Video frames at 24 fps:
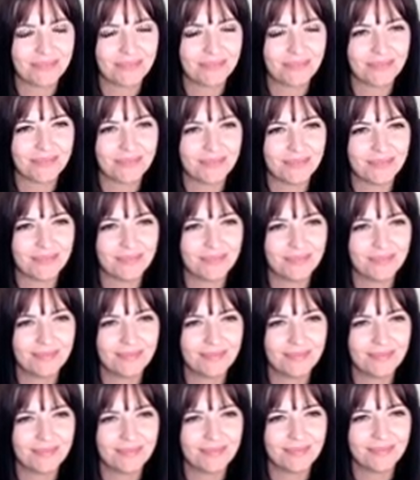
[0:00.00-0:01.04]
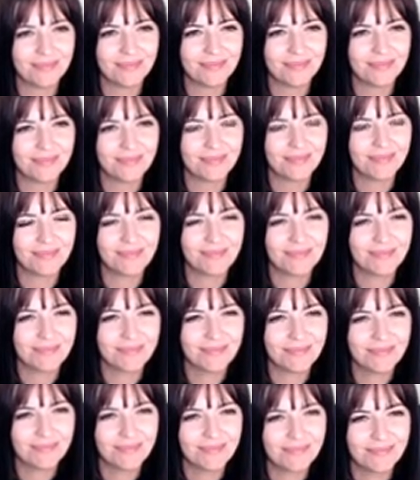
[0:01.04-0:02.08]

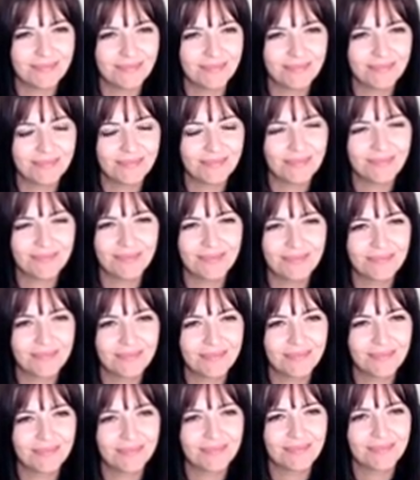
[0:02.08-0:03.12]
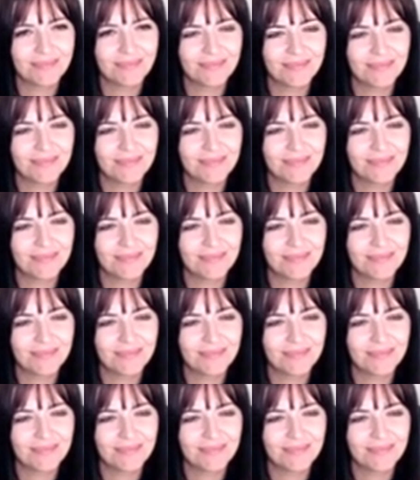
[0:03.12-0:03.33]
No words are spoken by the person on screen.